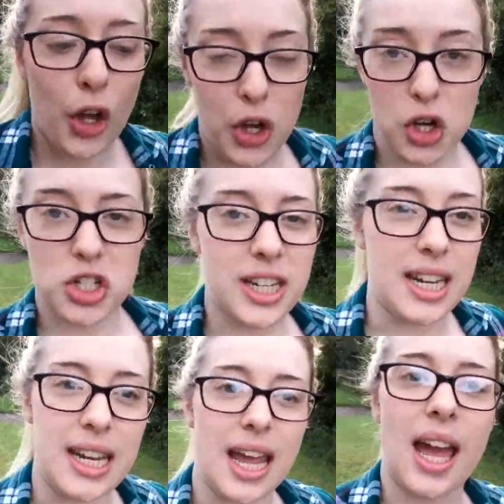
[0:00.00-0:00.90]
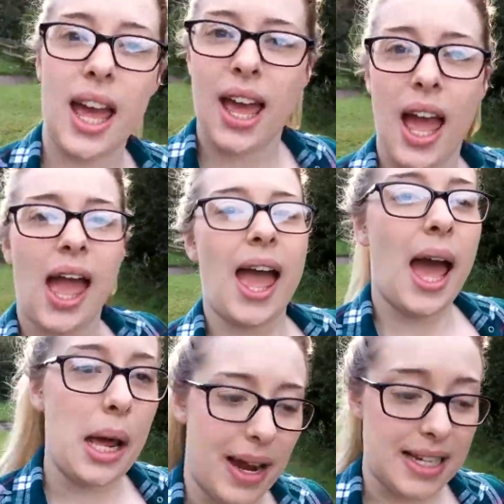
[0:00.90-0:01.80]
hoodie
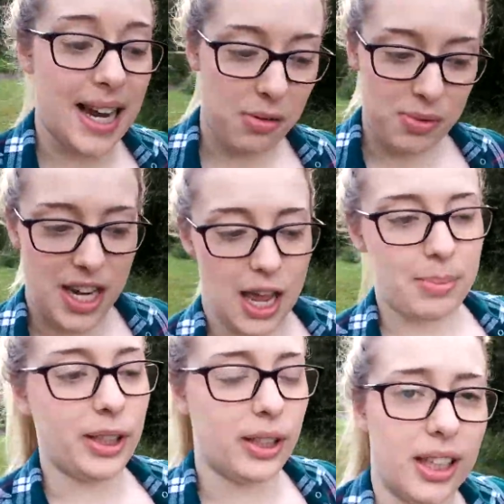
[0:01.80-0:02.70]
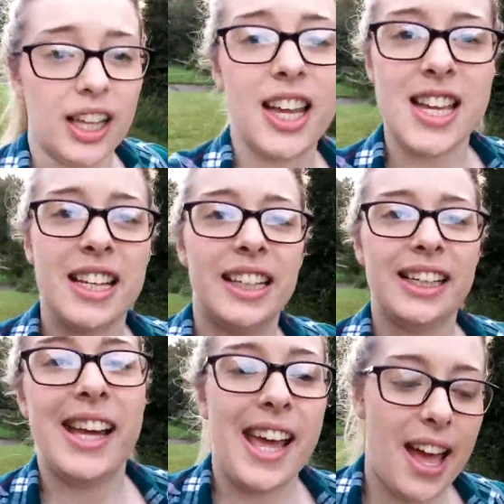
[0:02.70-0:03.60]
and my timetable
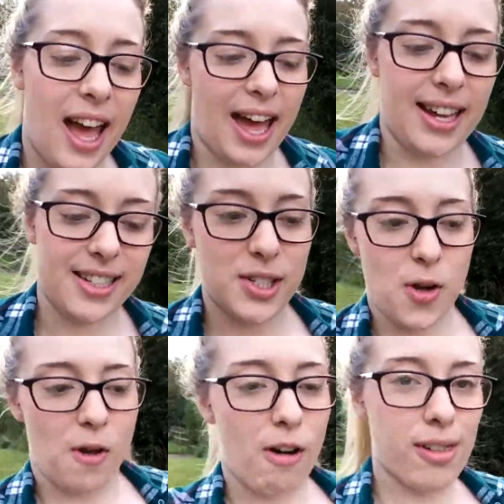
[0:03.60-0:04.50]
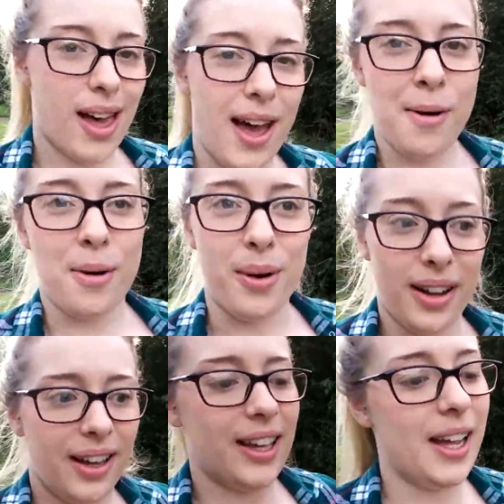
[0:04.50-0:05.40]
and sort all that
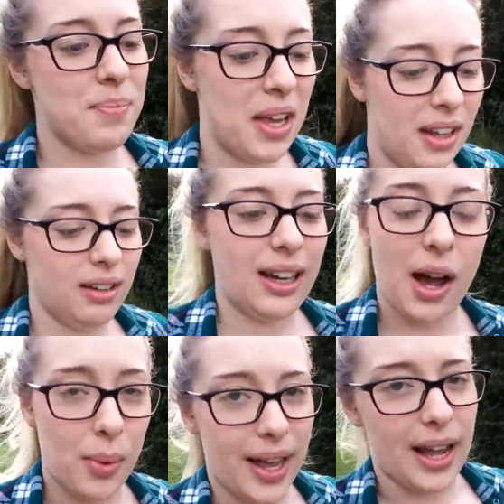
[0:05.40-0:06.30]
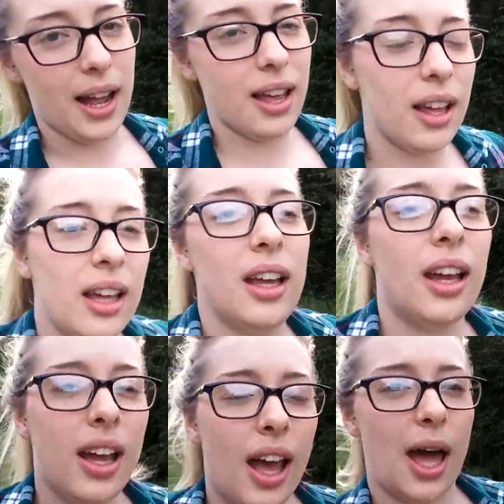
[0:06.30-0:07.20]
out. Can't wait. I
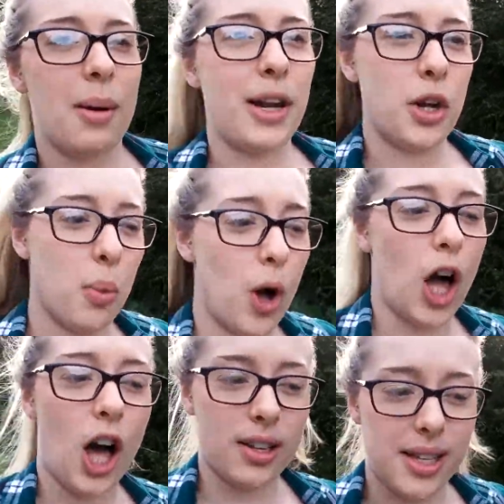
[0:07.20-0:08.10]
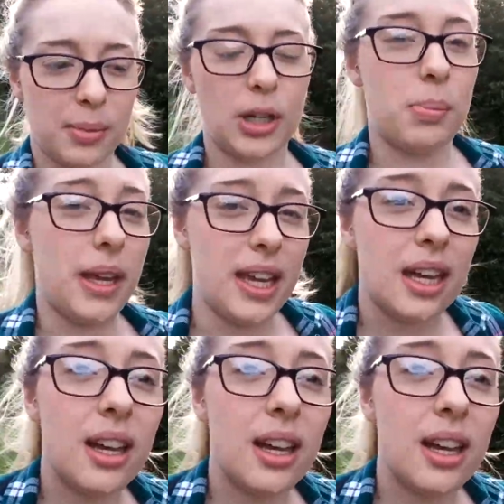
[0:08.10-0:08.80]
know what halls I'm going to be